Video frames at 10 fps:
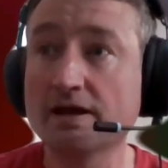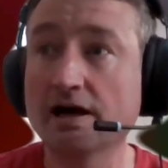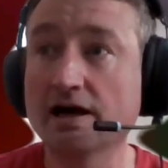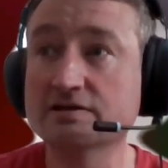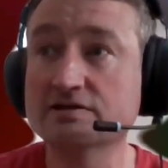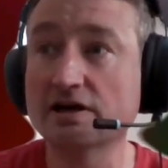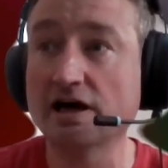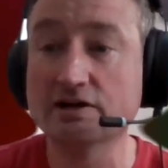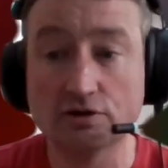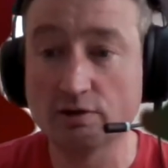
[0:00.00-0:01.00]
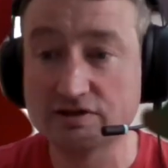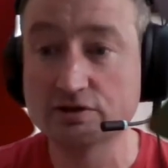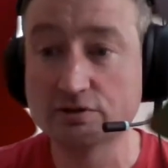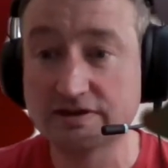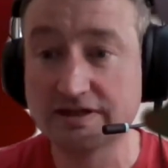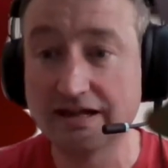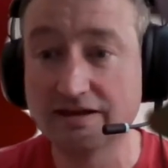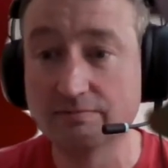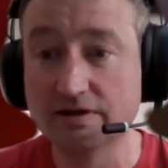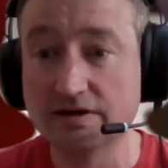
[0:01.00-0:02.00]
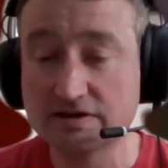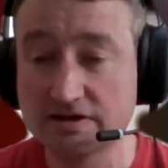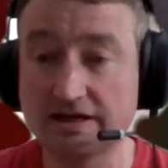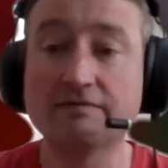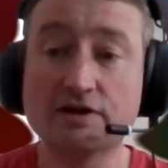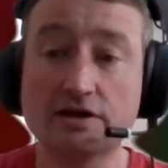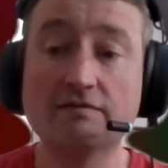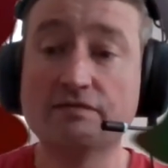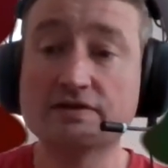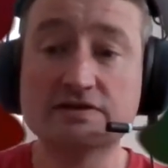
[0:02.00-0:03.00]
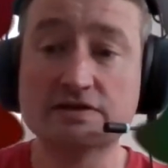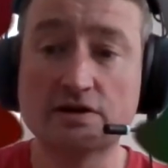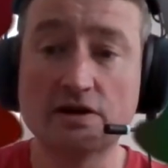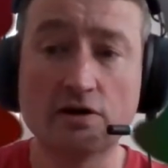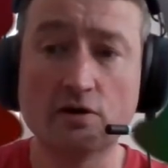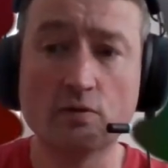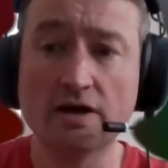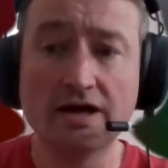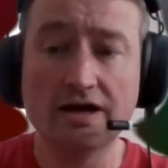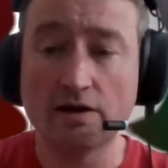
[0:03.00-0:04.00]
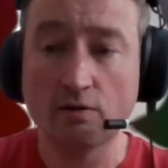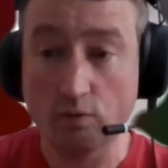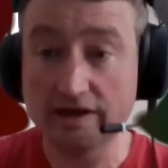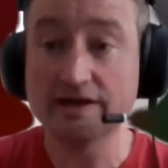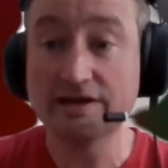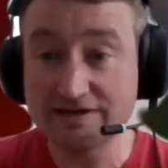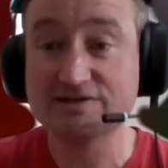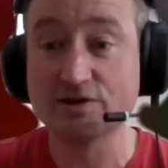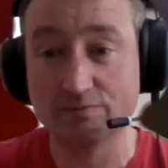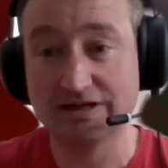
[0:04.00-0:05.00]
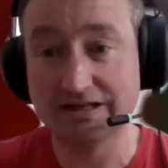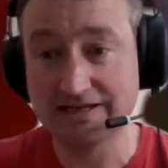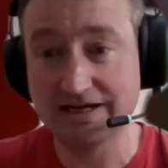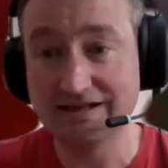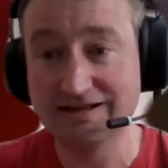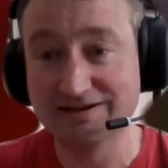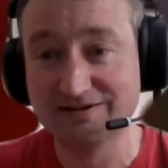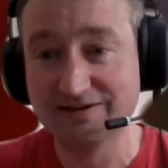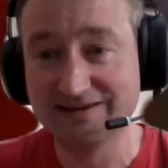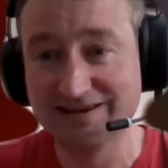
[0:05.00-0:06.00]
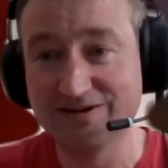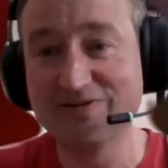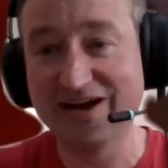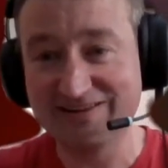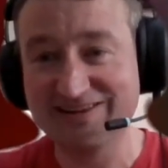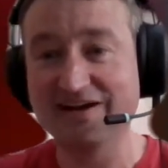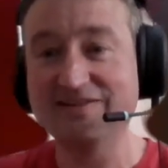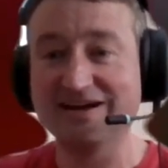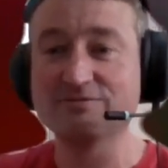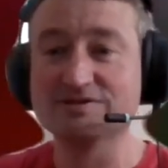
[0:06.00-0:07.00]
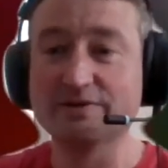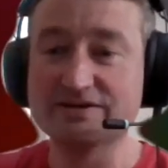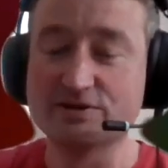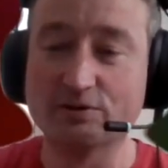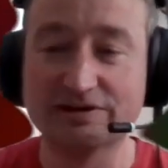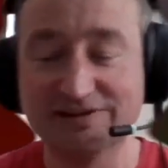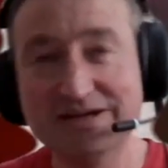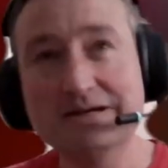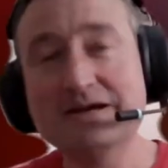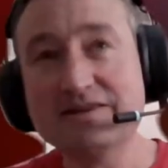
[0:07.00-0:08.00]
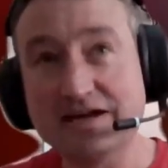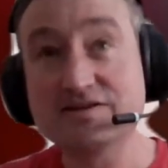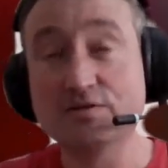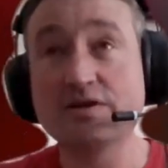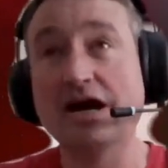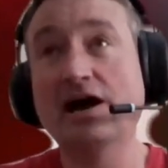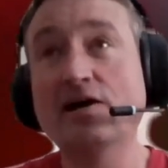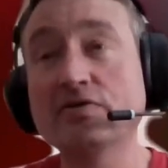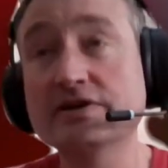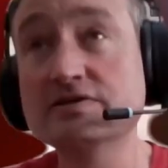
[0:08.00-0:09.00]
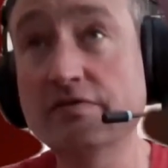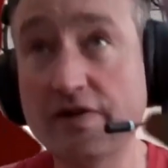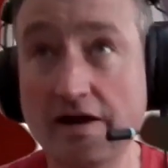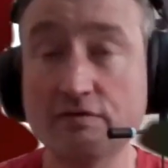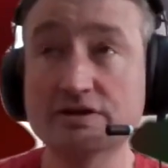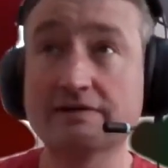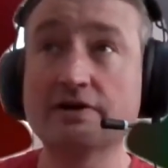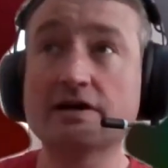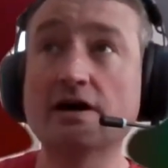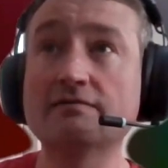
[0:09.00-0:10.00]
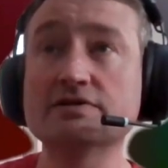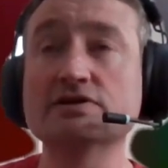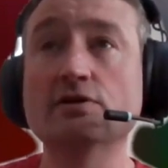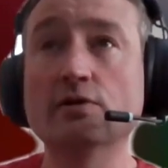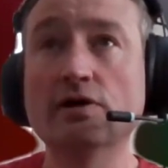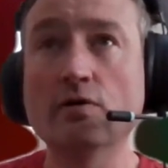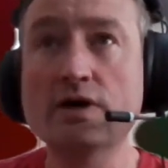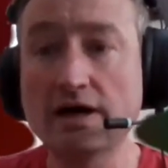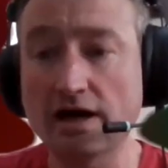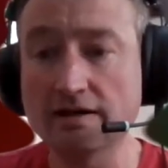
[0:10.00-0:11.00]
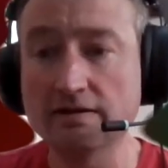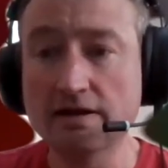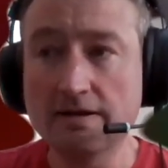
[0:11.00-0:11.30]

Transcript: and I don't know what to do to tell them. To have the confidence to go, when I need something, I'll tell you. You know, that was what he's going. That's a hard thing. So for everyone to have that confidence of going, okay, I'll,